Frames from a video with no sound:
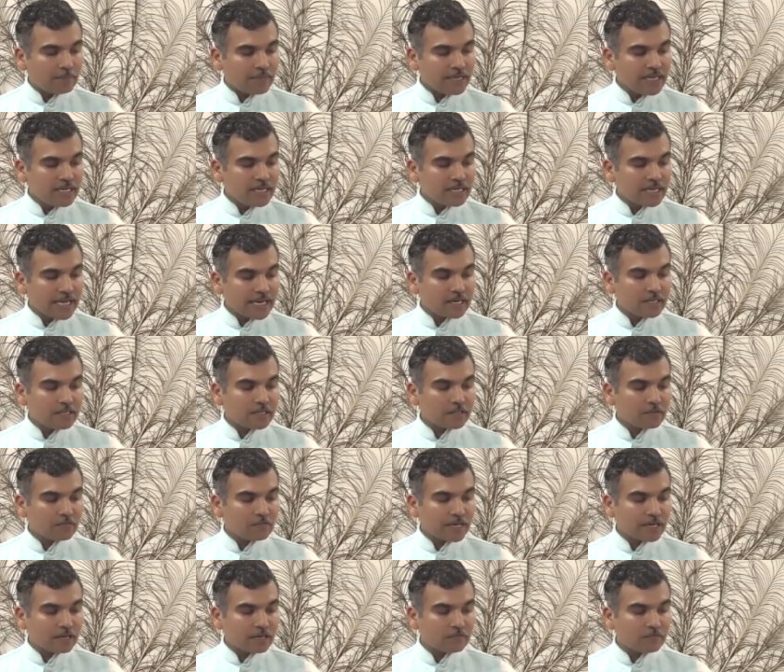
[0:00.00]
being
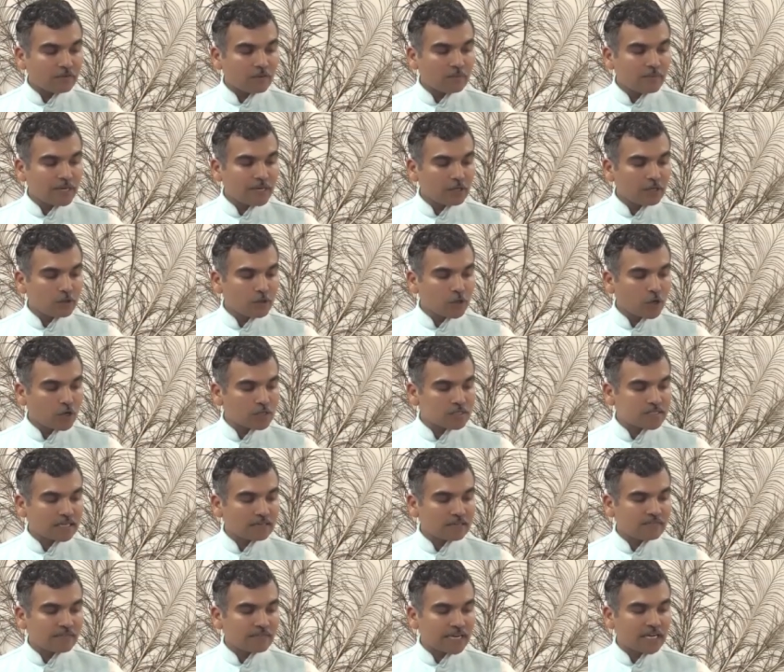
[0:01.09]
negative and affirming to
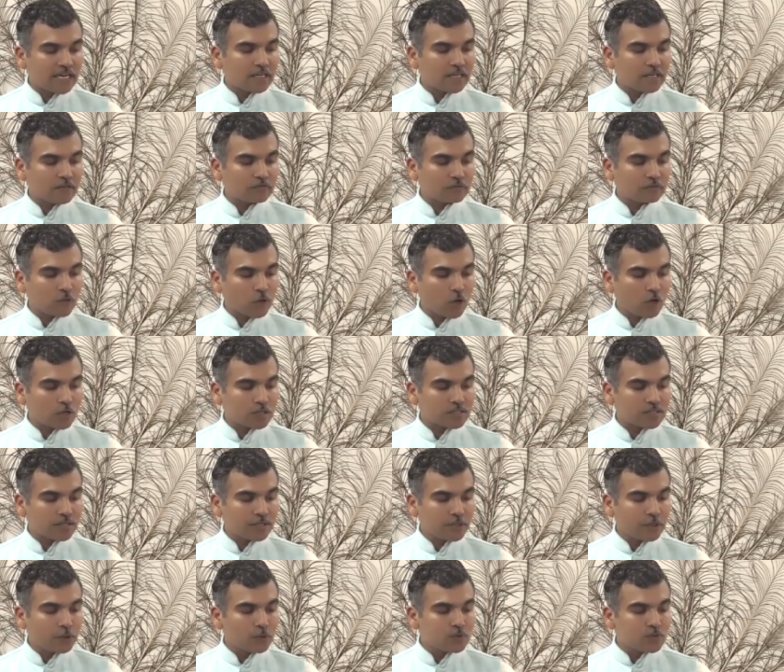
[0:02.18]
yourself negative thoughts,
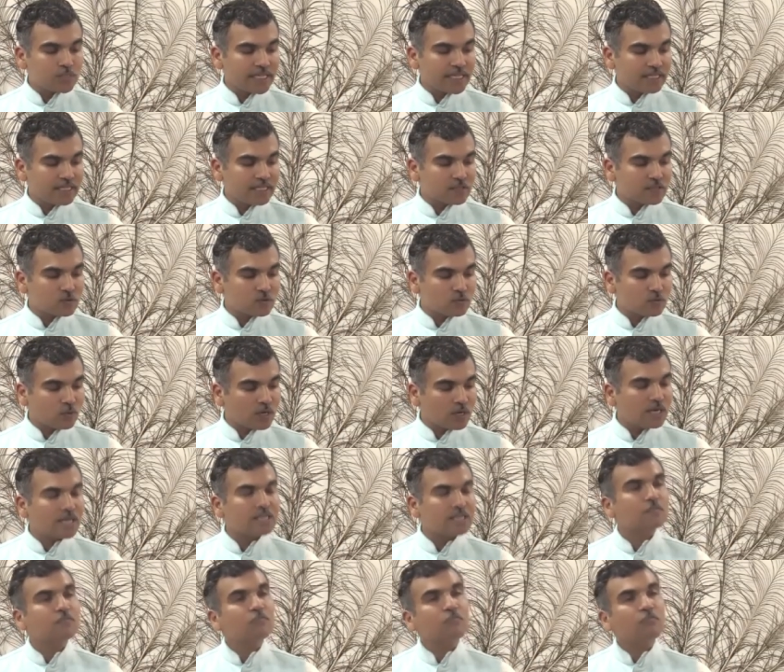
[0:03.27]
you see this world
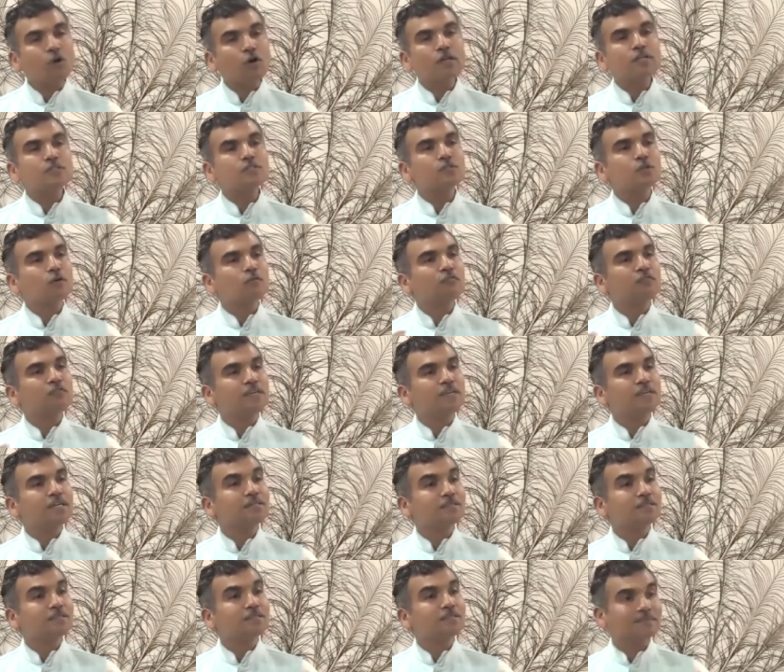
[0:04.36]
as a forest of
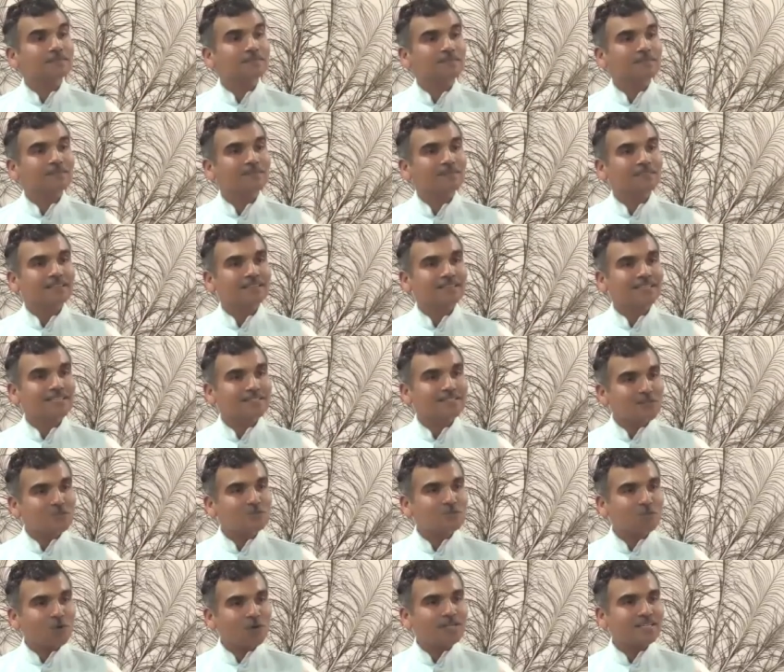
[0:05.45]
fear. This
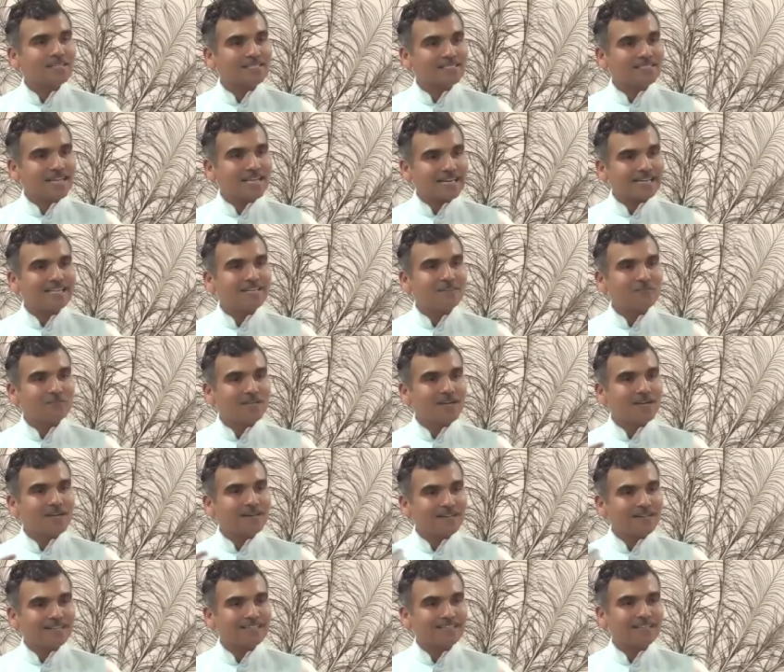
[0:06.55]
is what exactly we
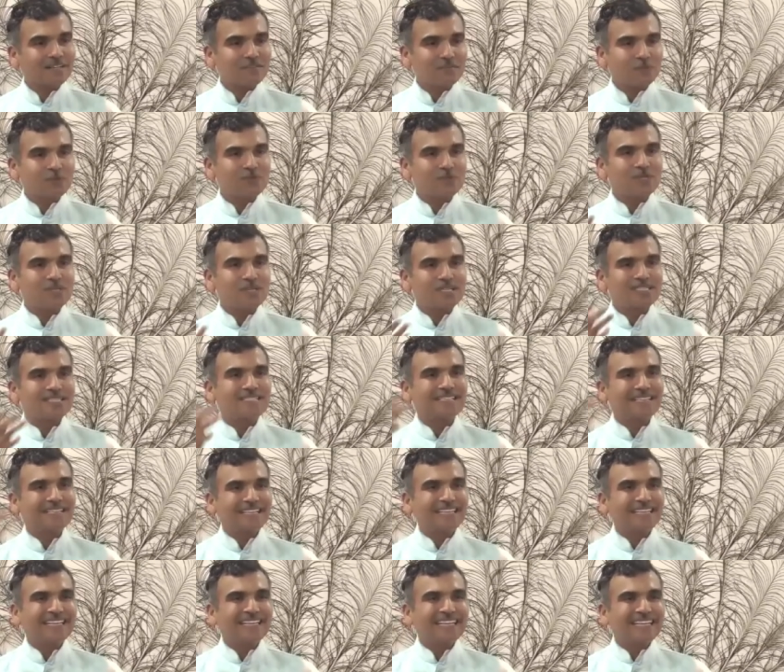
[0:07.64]
are in. If you just
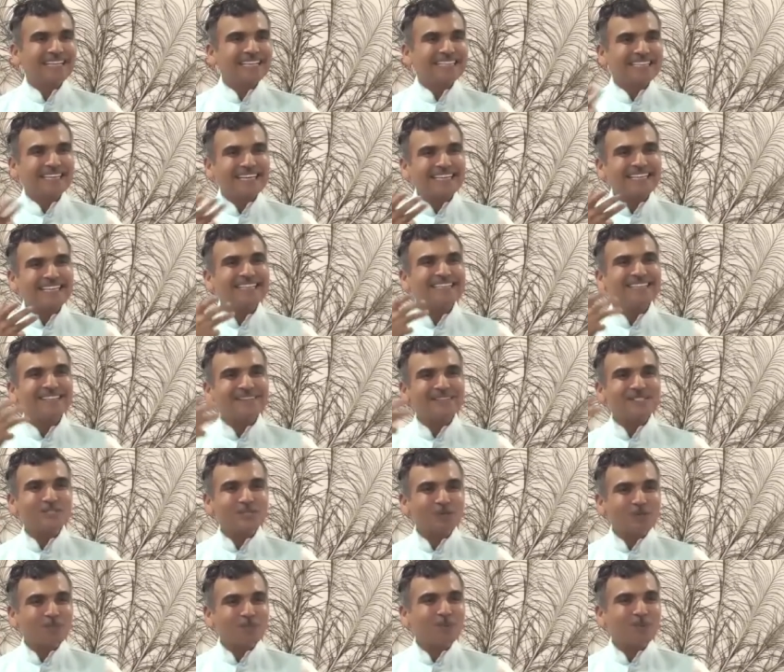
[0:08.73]
think the
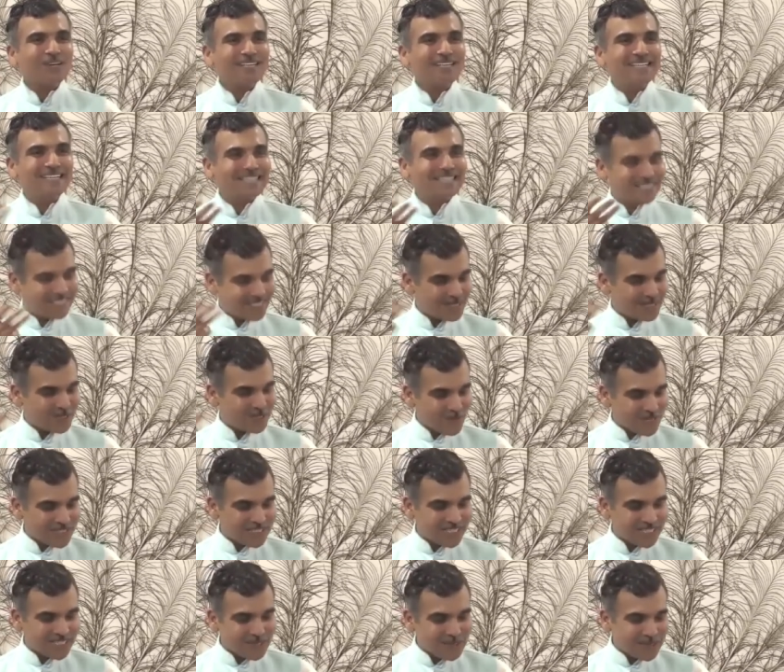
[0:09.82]
geopolitical
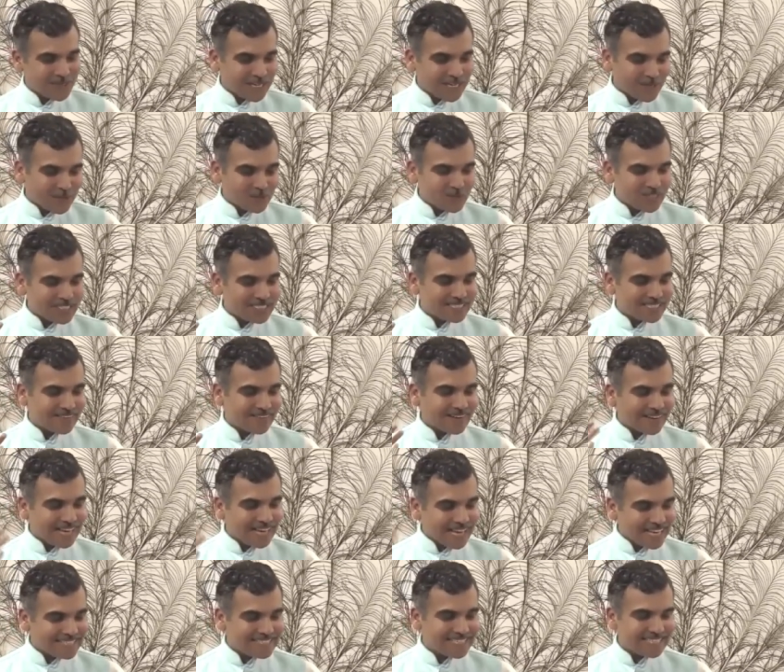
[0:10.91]
situation today, you will
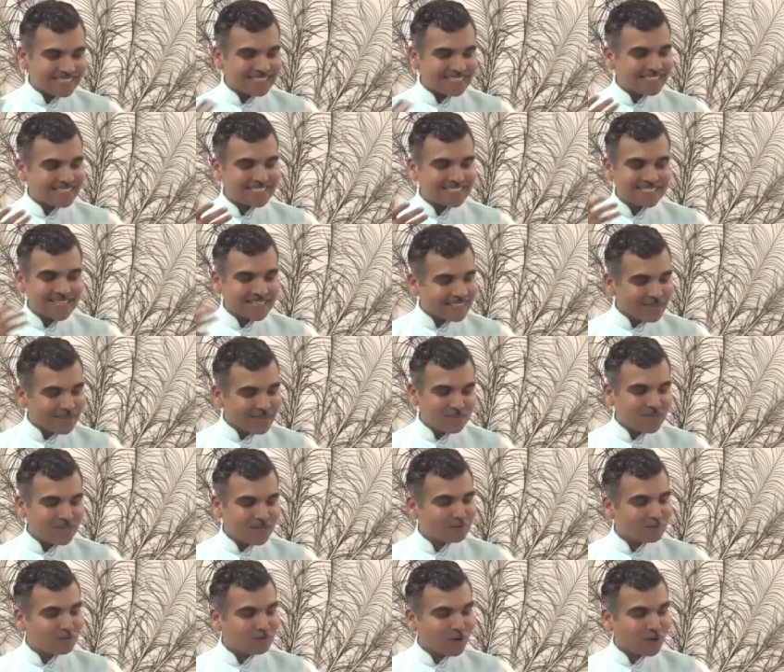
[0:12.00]
realize that it is nothing
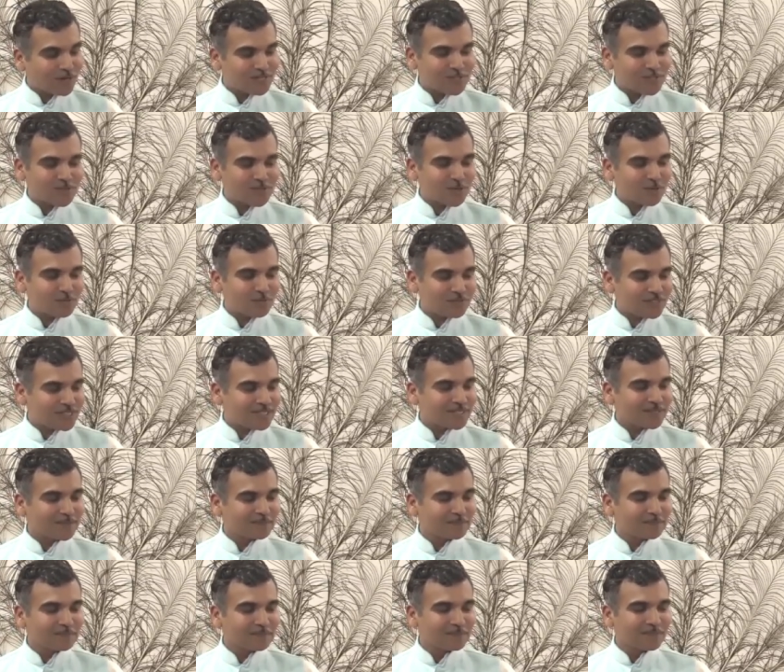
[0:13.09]
but a forest of fear.